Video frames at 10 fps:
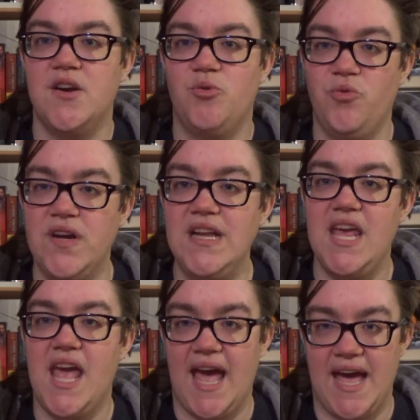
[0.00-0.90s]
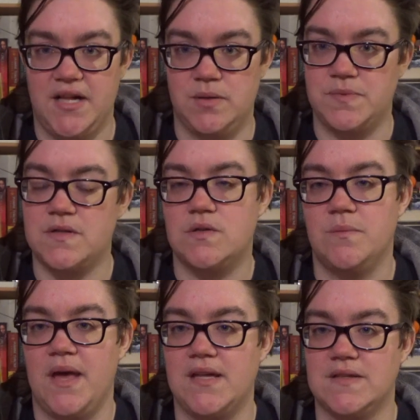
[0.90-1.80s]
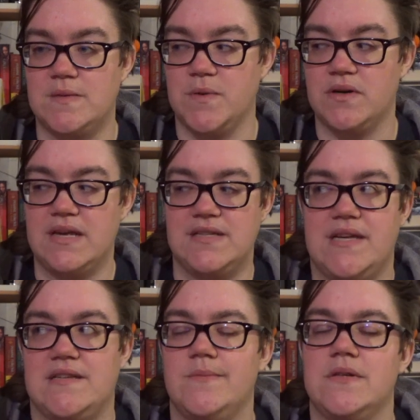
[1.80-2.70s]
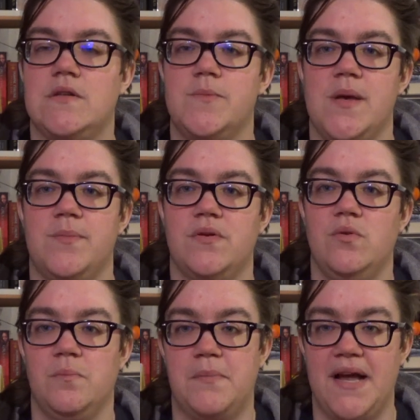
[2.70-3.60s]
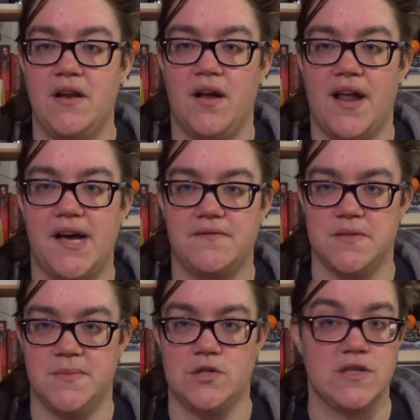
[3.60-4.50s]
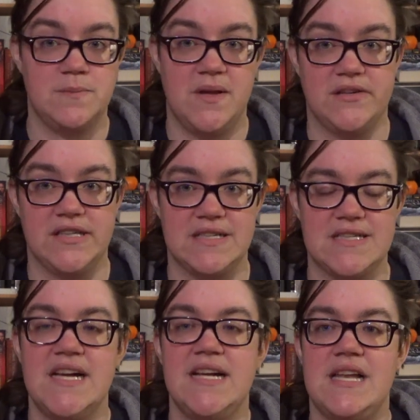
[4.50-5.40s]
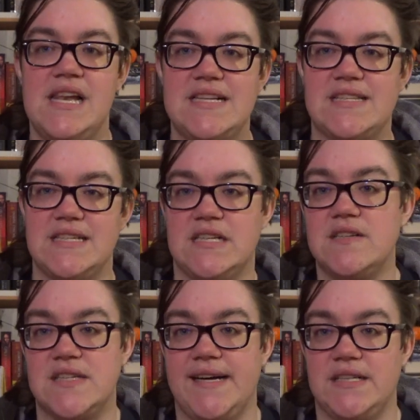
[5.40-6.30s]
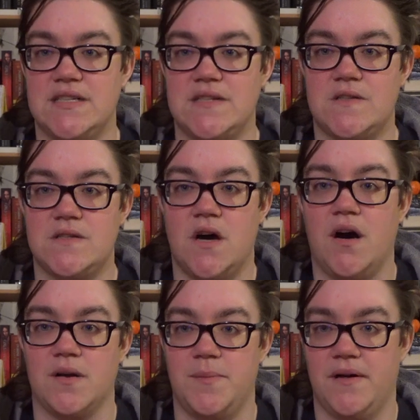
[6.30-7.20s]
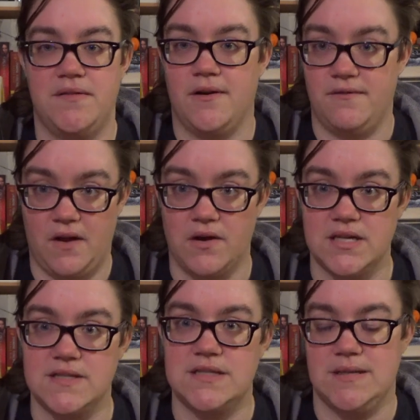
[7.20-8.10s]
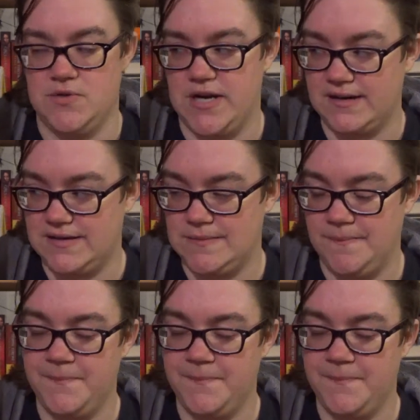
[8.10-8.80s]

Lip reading: really helped to make this book accessible to people who might not have as much experience listening to scientists talk about their various subjects.